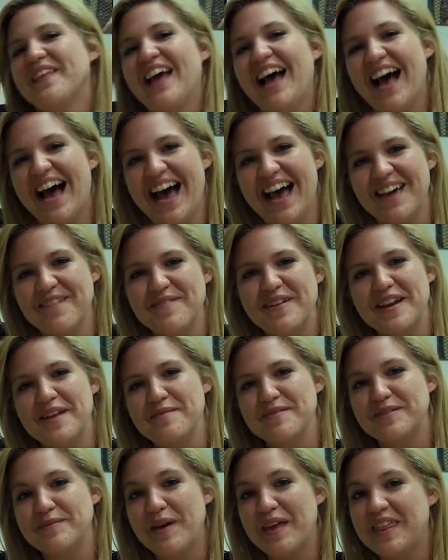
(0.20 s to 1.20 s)
Hi, my name
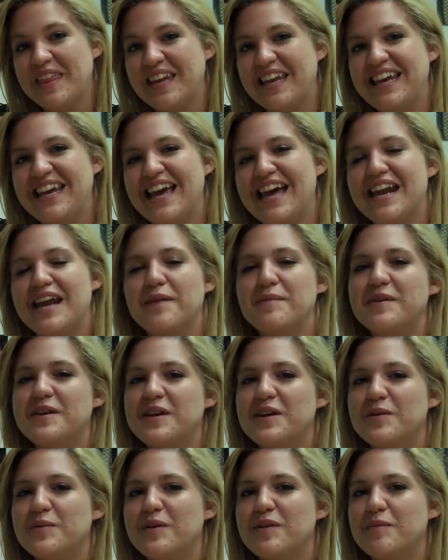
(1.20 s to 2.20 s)
is Bethany, and I'm
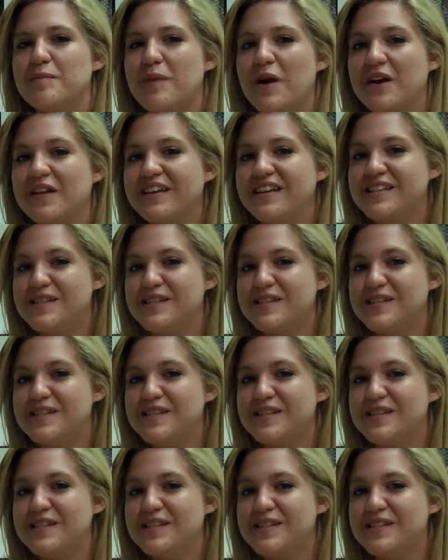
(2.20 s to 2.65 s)
here with Marli